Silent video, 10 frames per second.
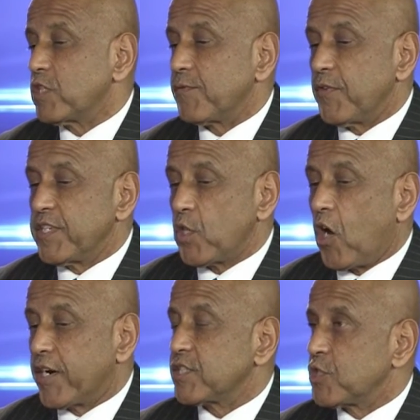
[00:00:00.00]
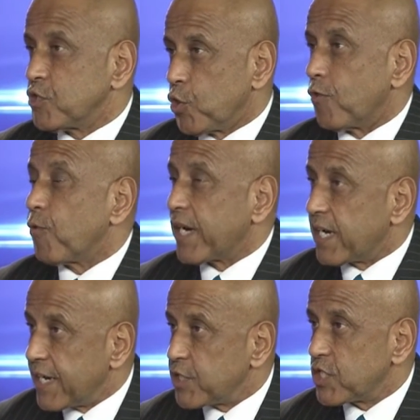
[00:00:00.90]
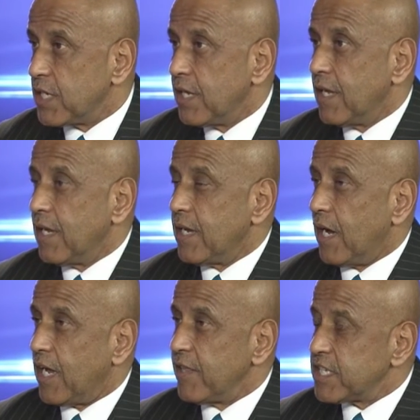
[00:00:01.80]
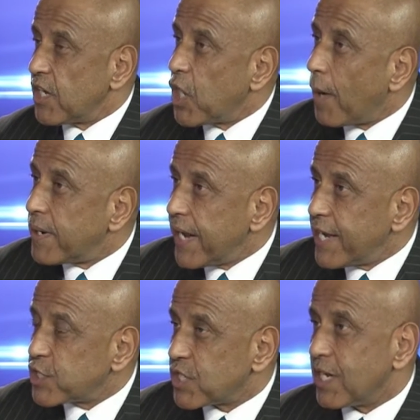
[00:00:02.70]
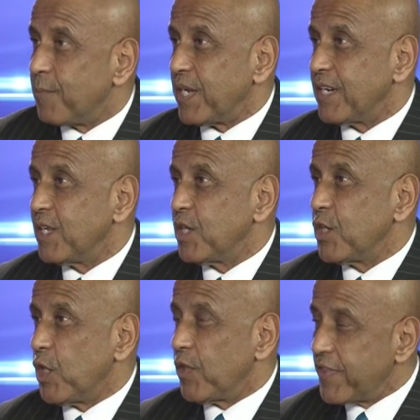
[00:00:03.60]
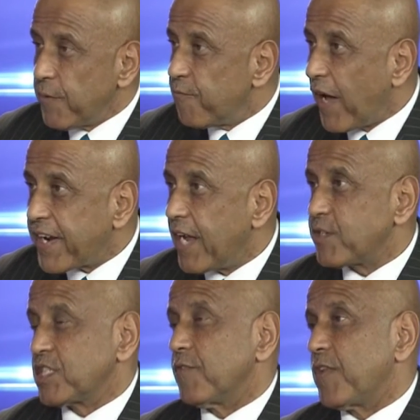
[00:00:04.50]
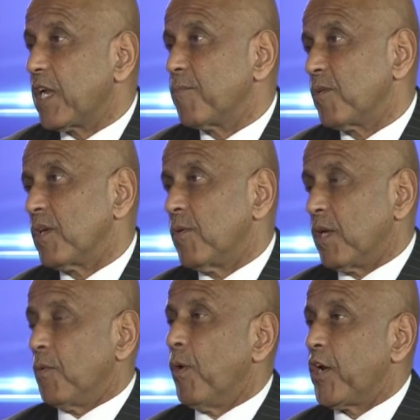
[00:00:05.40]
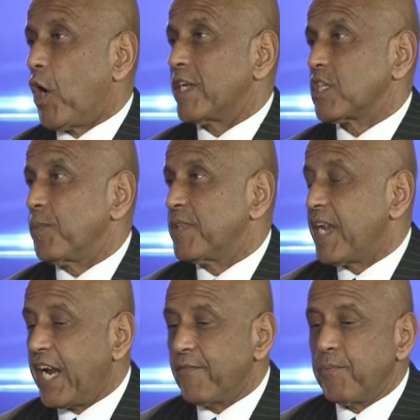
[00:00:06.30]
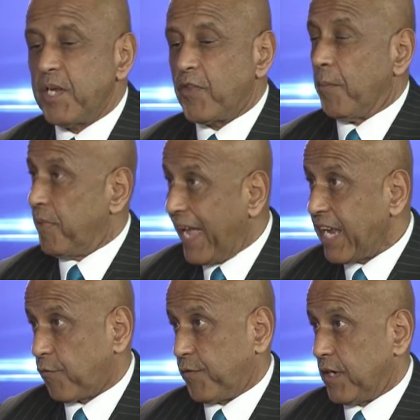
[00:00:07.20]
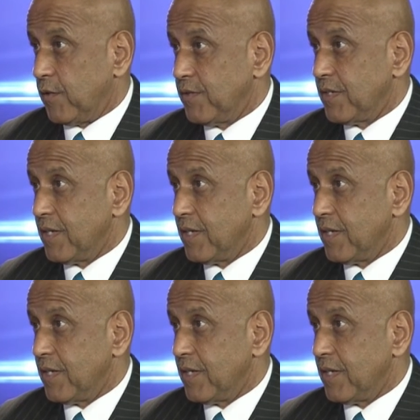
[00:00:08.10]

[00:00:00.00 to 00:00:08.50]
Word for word: First of all, these artists deserve recognition, uh, at least a nomination. I mean, you know, let them fight it out to see if they could win an Oscar, but to not even be on the playing field,